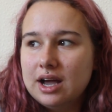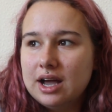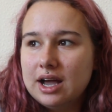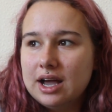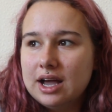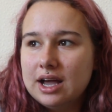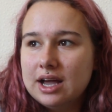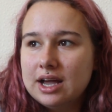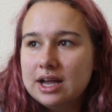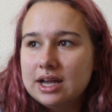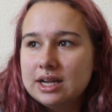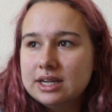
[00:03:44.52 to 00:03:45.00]

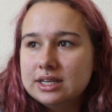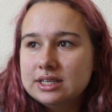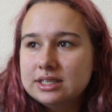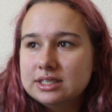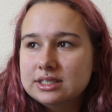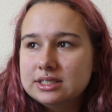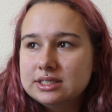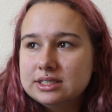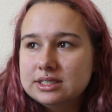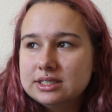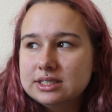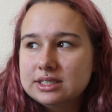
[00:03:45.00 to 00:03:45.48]

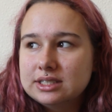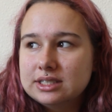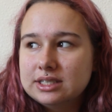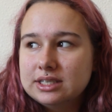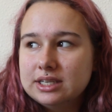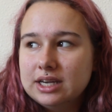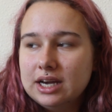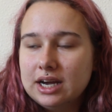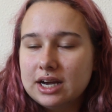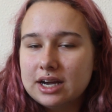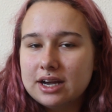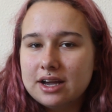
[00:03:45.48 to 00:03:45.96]
And
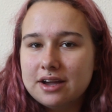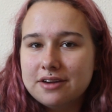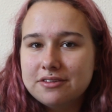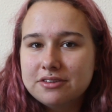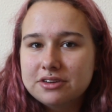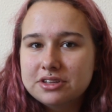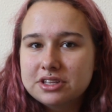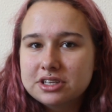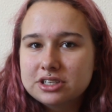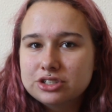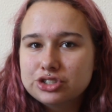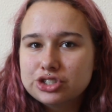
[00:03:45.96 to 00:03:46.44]
yeah,
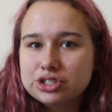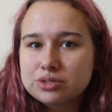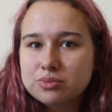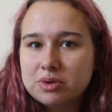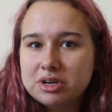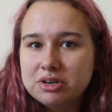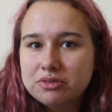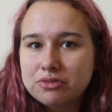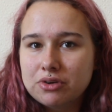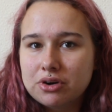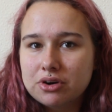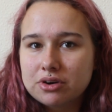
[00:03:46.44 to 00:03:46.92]
everything just
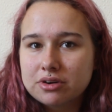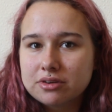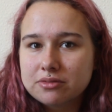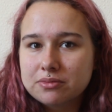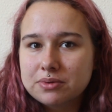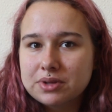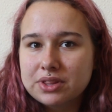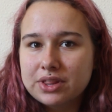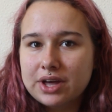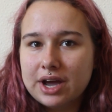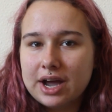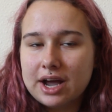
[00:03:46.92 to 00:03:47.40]
went wrong
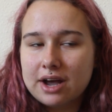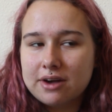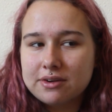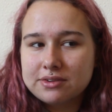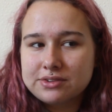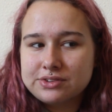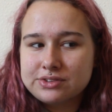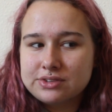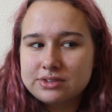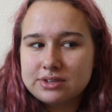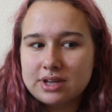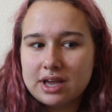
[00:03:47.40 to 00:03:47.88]
with the
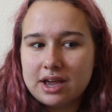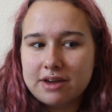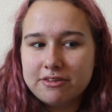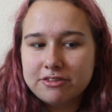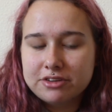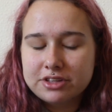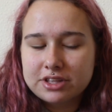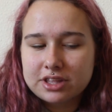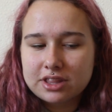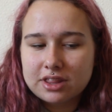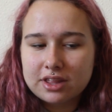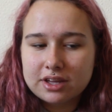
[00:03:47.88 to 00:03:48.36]
house.
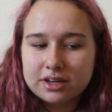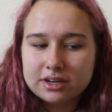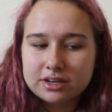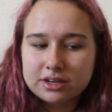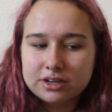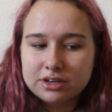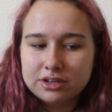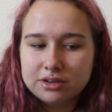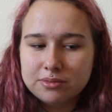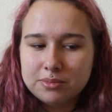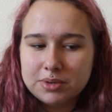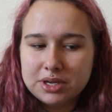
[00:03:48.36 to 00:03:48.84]
Everything
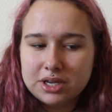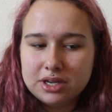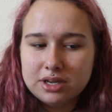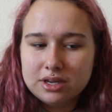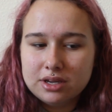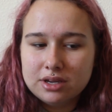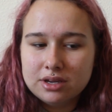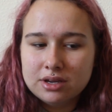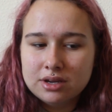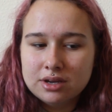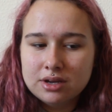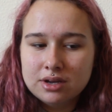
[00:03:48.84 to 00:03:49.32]
that could
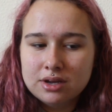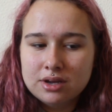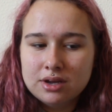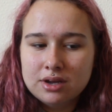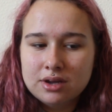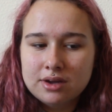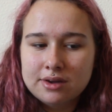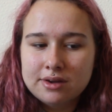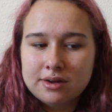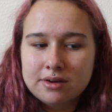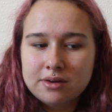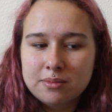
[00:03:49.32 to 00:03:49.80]
be
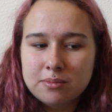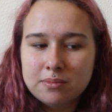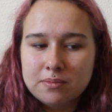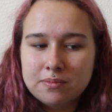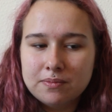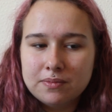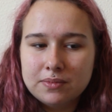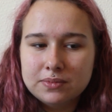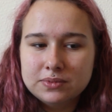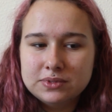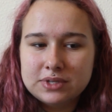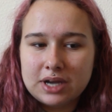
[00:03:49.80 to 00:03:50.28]

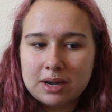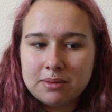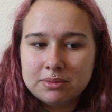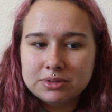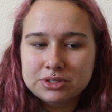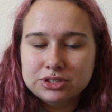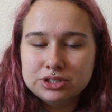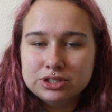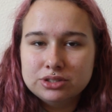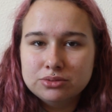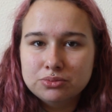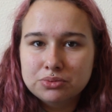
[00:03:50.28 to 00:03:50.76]

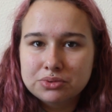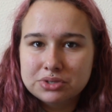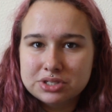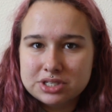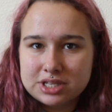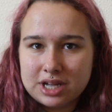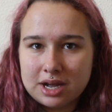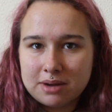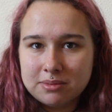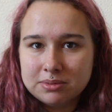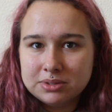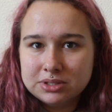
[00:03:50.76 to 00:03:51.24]
damaged was
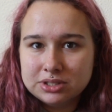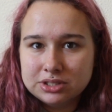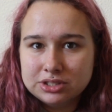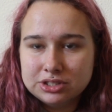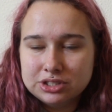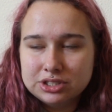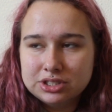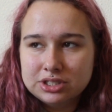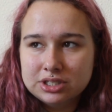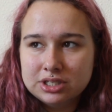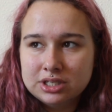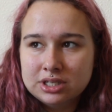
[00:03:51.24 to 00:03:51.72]

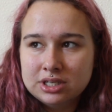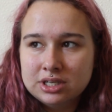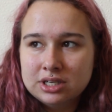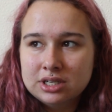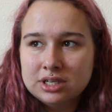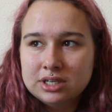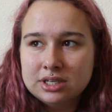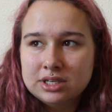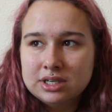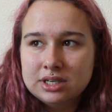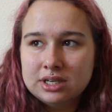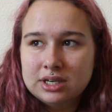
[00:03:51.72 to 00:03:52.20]
damaged.
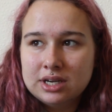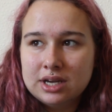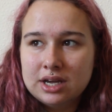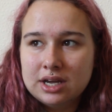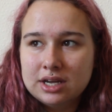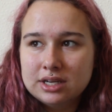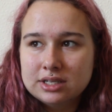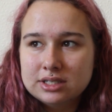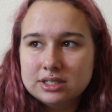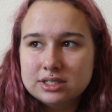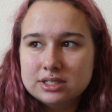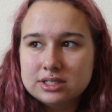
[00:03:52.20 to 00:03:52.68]

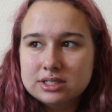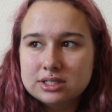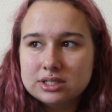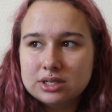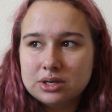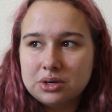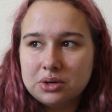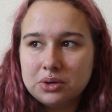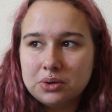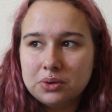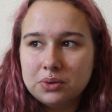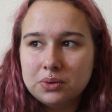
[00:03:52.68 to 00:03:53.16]

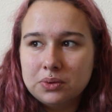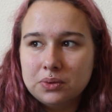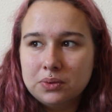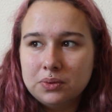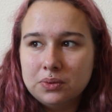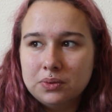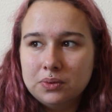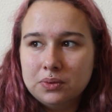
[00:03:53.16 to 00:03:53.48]
So